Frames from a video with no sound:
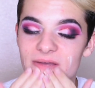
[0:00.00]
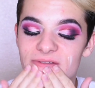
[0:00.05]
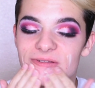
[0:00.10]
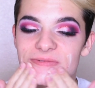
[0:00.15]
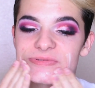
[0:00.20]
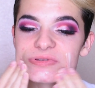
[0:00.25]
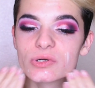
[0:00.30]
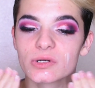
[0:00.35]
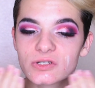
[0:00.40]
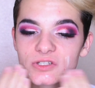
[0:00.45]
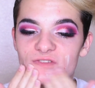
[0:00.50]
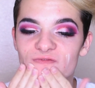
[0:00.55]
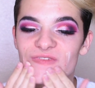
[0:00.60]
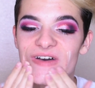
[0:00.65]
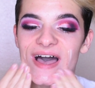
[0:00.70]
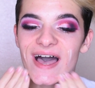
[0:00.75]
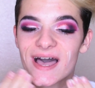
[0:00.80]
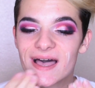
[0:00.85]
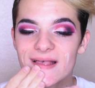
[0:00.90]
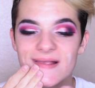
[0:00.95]
It absorbs
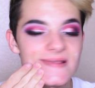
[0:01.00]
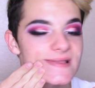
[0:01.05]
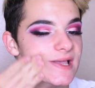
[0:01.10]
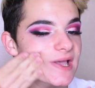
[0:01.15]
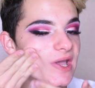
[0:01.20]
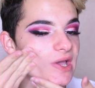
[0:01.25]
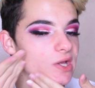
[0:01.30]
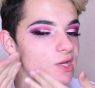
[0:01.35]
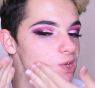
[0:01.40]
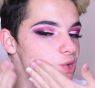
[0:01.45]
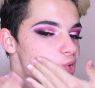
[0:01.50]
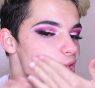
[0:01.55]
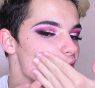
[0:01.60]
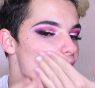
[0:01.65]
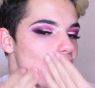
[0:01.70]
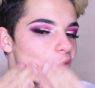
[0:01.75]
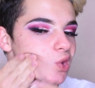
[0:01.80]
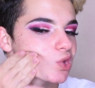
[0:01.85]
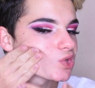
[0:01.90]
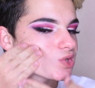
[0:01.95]
fast, and
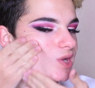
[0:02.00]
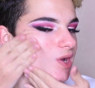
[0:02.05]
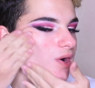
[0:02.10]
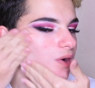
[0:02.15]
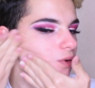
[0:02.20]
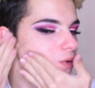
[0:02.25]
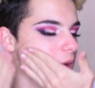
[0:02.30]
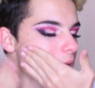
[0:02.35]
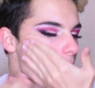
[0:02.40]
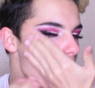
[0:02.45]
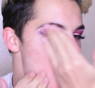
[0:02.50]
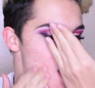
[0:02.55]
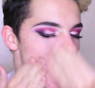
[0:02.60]
also